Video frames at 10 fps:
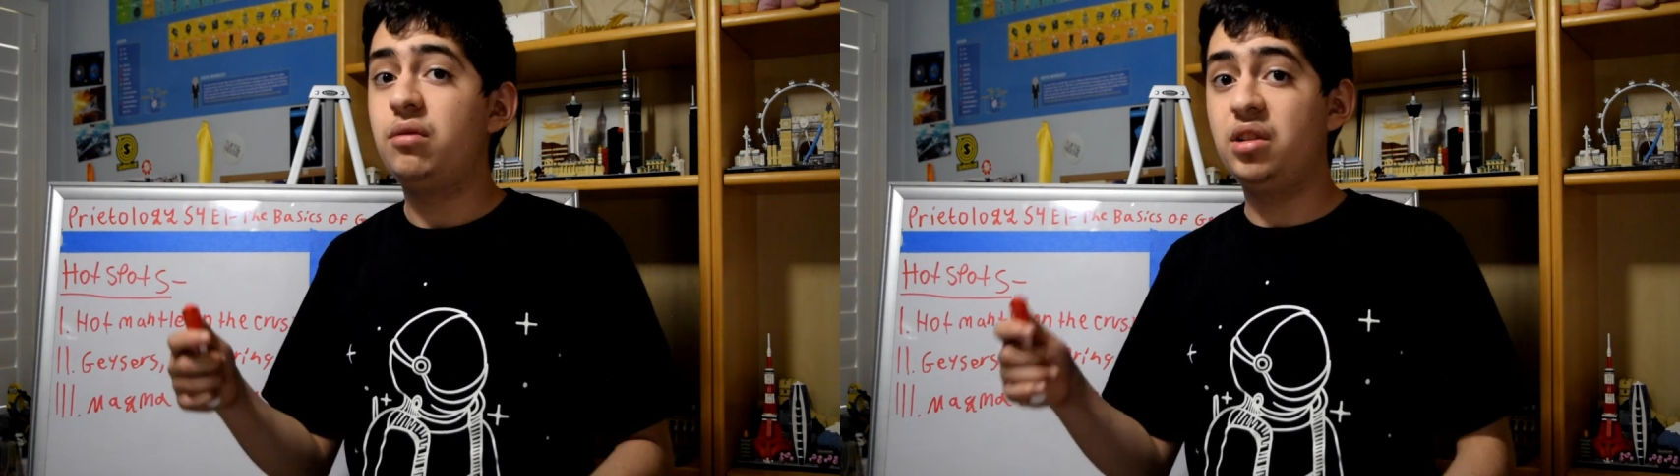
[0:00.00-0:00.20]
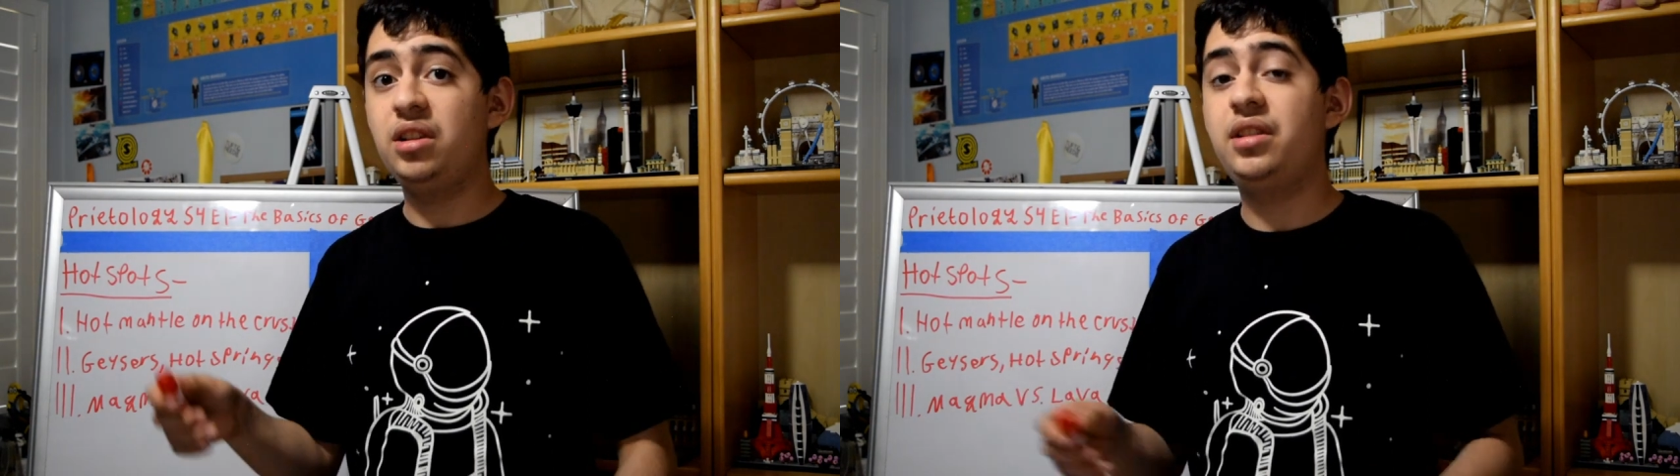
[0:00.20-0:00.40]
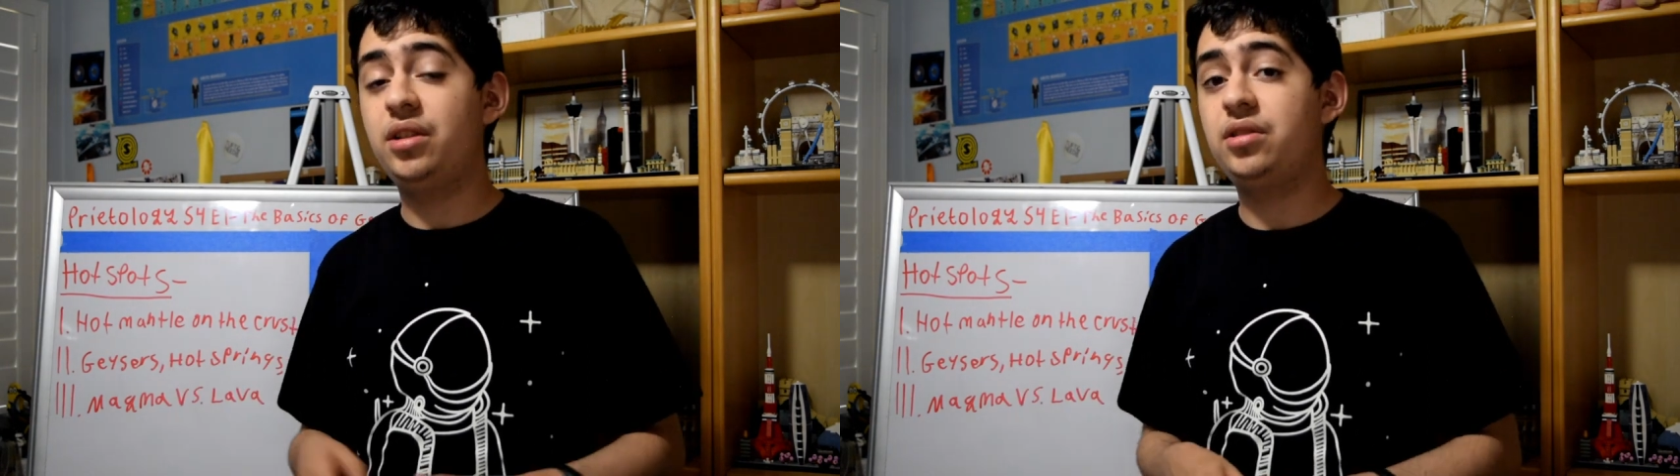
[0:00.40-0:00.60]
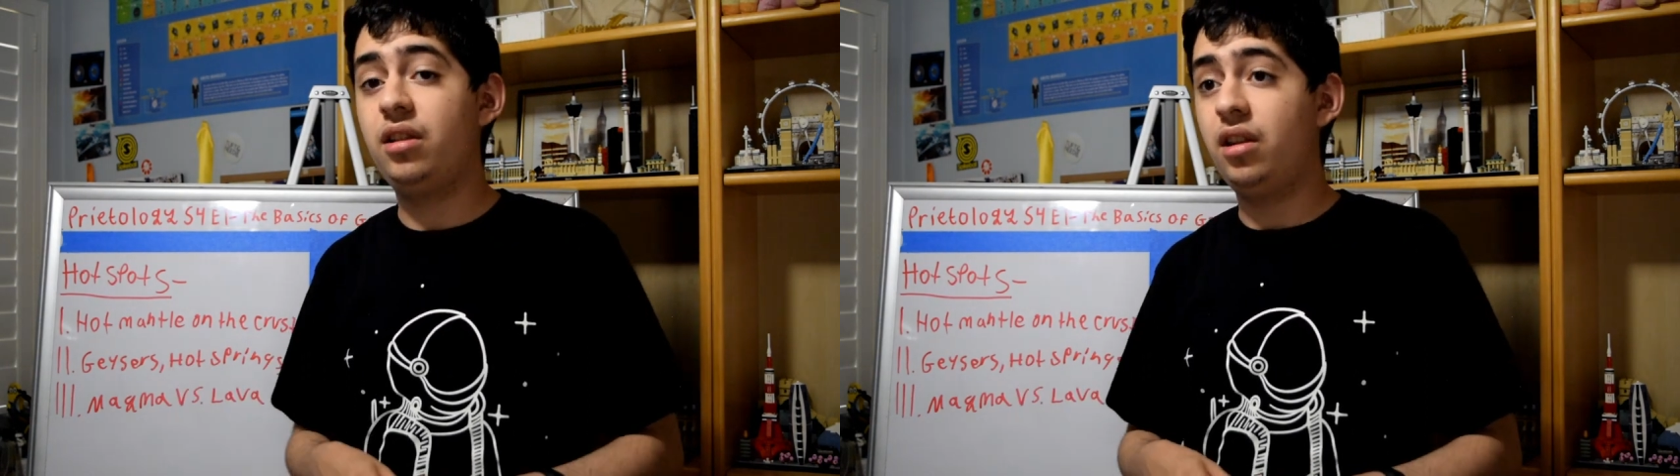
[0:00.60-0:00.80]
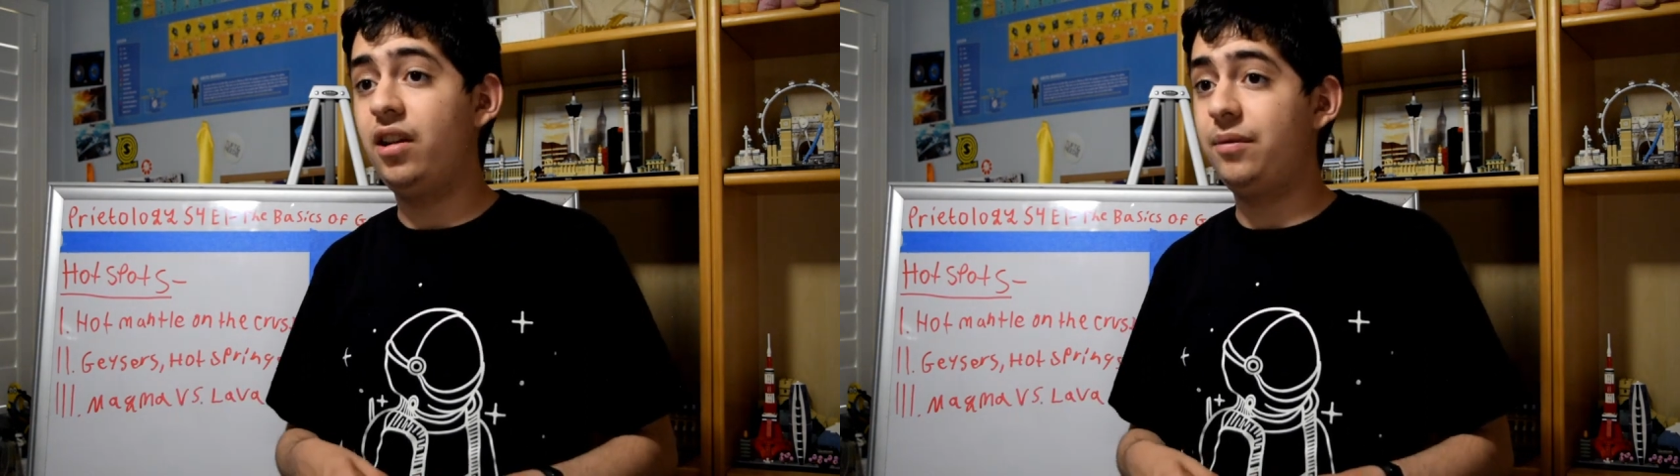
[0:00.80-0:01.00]
really those are the
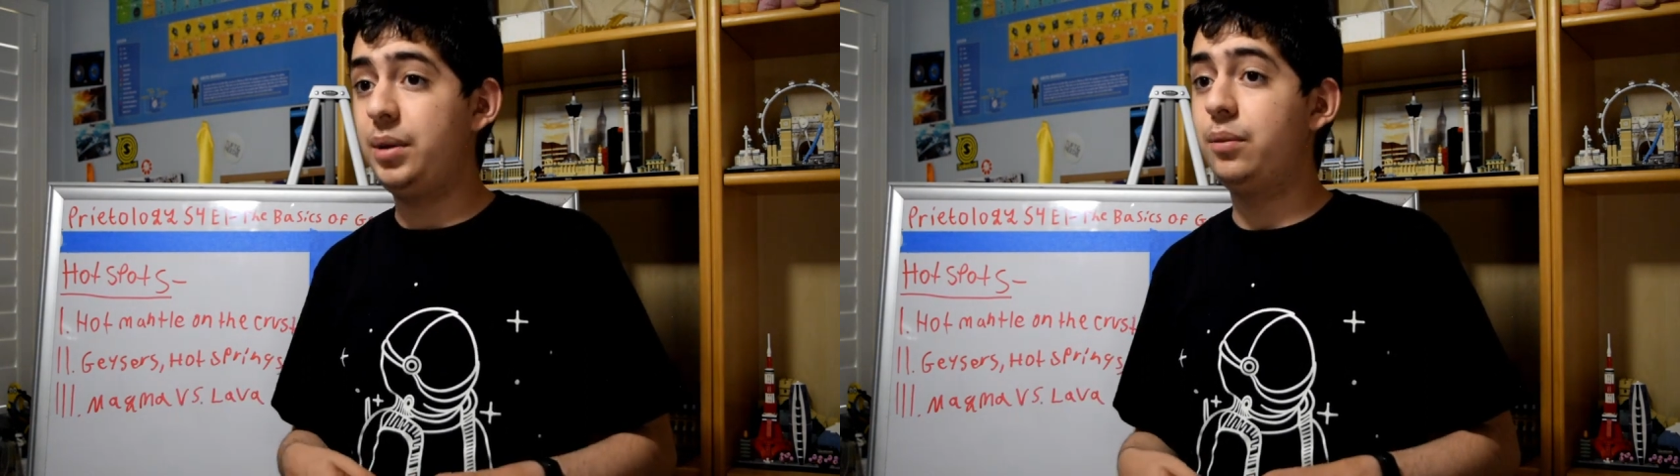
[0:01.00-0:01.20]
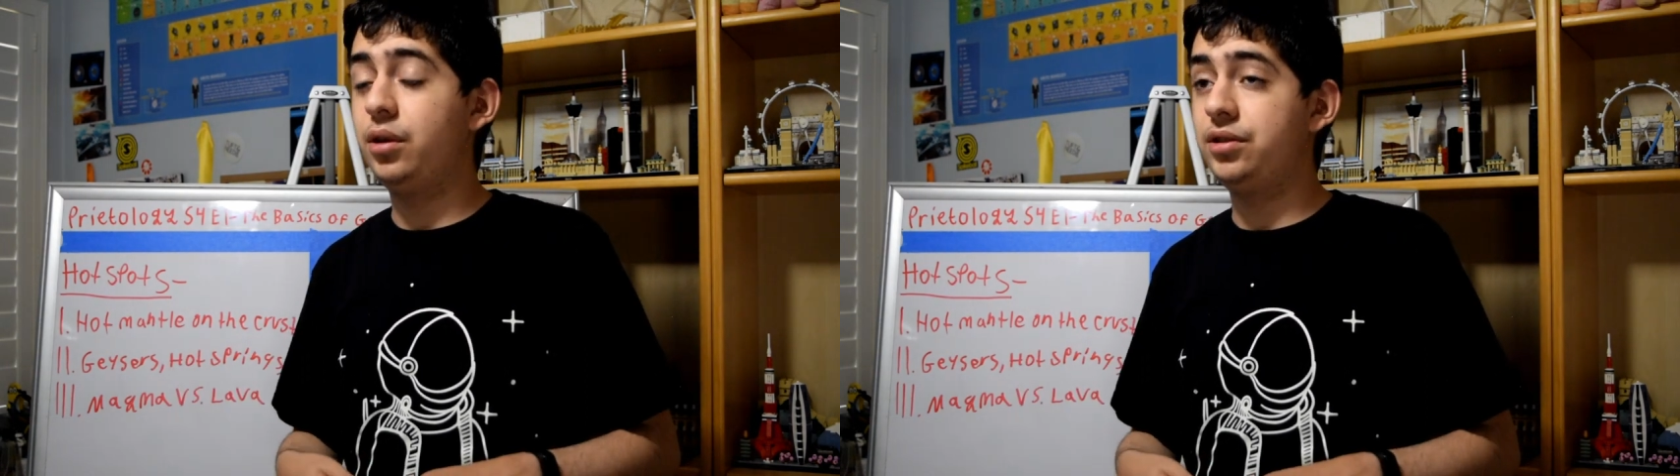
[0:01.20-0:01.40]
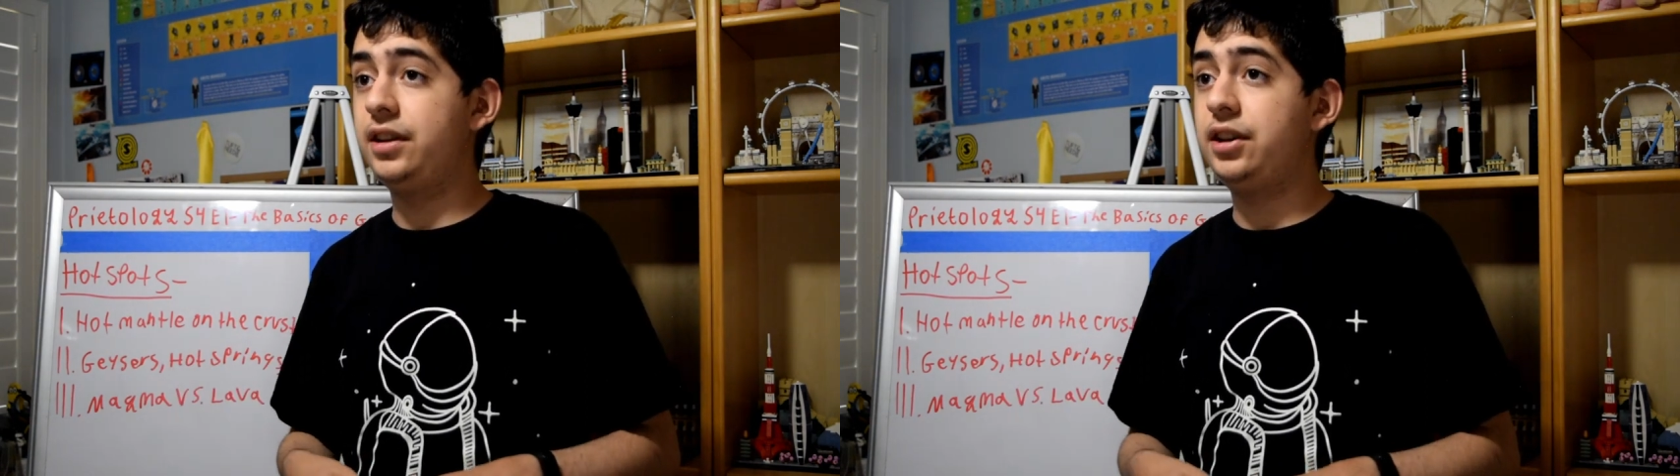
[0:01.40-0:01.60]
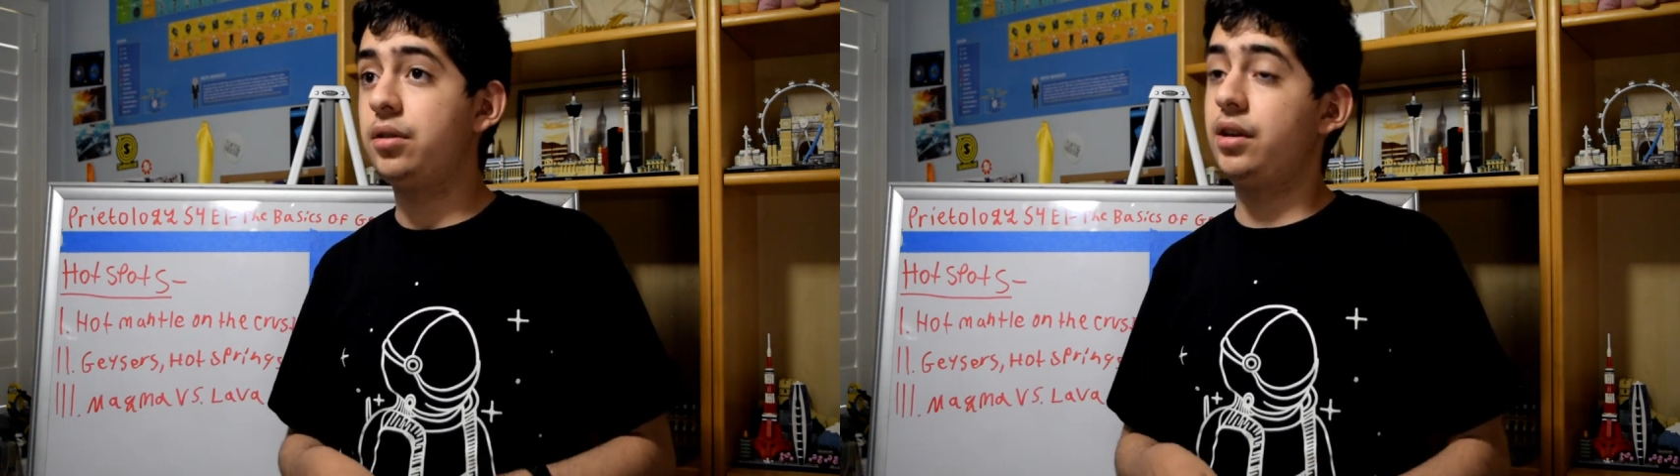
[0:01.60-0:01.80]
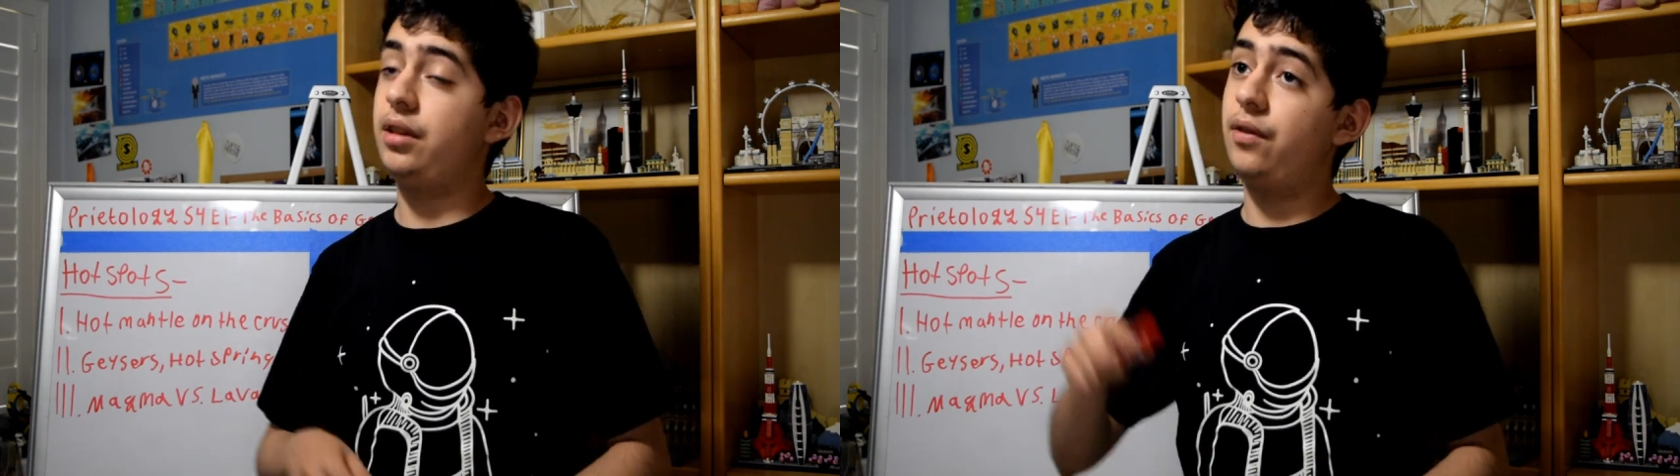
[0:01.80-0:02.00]
lot of main ones and usually the